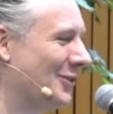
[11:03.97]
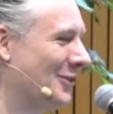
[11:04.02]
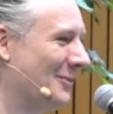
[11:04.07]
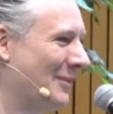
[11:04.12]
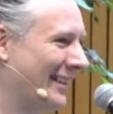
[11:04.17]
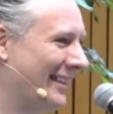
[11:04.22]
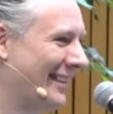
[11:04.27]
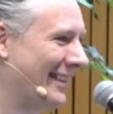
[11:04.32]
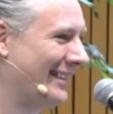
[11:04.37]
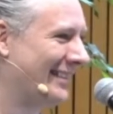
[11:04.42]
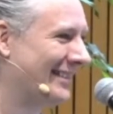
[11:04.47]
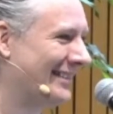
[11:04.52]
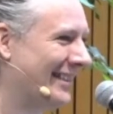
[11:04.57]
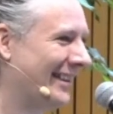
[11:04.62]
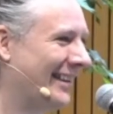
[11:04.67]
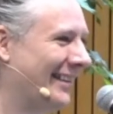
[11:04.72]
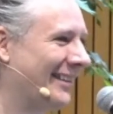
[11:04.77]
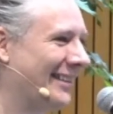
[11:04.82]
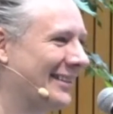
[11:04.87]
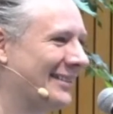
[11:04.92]
me in
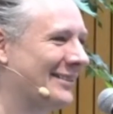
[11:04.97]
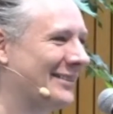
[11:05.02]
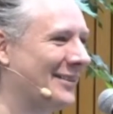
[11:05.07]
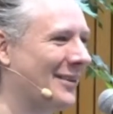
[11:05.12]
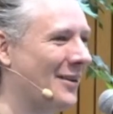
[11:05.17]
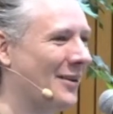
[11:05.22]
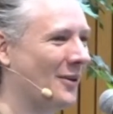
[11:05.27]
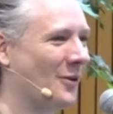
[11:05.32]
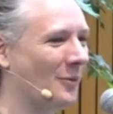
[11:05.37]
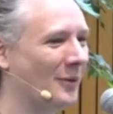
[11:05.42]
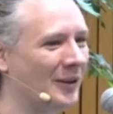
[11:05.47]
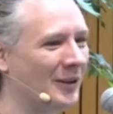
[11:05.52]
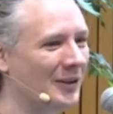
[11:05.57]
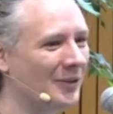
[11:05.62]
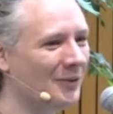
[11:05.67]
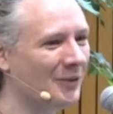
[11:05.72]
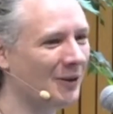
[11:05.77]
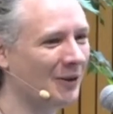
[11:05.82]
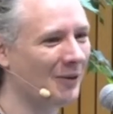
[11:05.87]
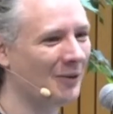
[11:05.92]
singing this song. Where
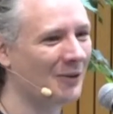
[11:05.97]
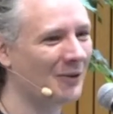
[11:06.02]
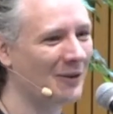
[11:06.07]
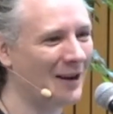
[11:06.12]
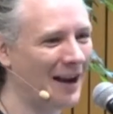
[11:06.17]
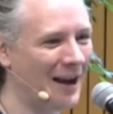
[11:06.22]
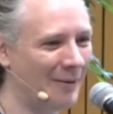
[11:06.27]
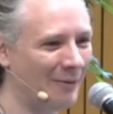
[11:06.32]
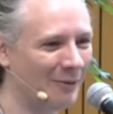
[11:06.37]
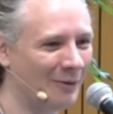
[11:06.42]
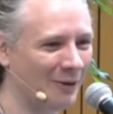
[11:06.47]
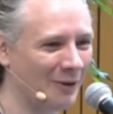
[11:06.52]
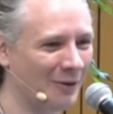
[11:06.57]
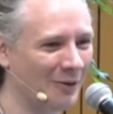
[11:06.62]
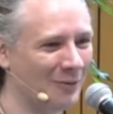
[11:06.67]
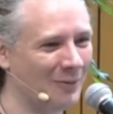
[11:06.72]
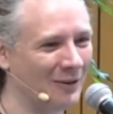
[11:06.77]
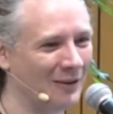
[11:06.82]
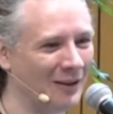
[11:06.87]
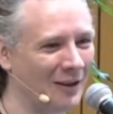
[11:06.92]
you go, I will
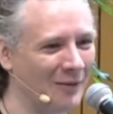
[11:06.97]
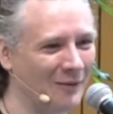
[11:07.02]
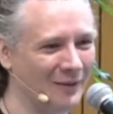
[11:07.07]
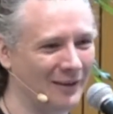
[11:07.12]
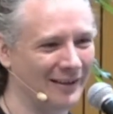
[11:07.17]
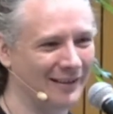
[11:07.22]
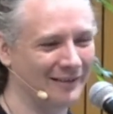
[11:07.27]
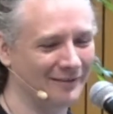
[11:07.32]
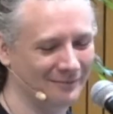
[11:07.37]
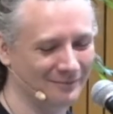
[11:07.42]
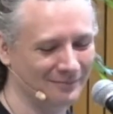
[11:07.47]
go, beloved.